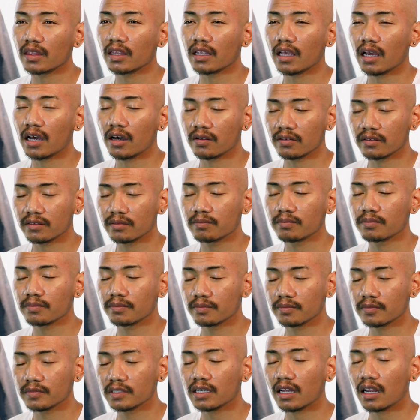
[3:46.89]
I was
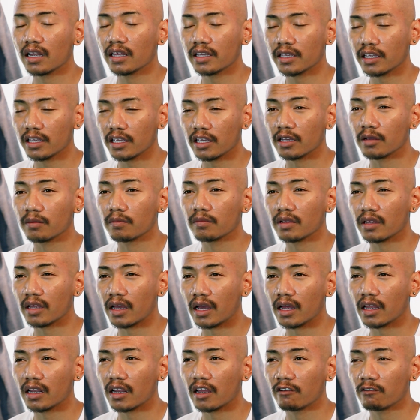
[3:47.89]
telling him
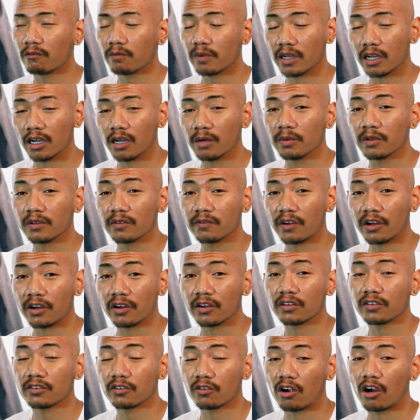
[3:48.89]
that I've become a
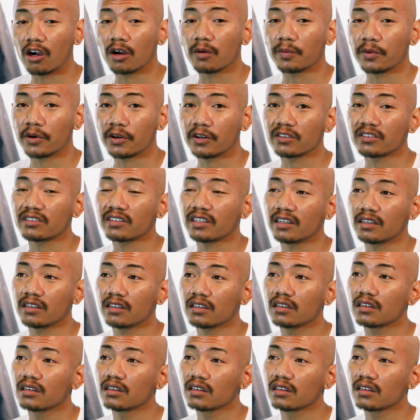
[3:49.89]
very strong person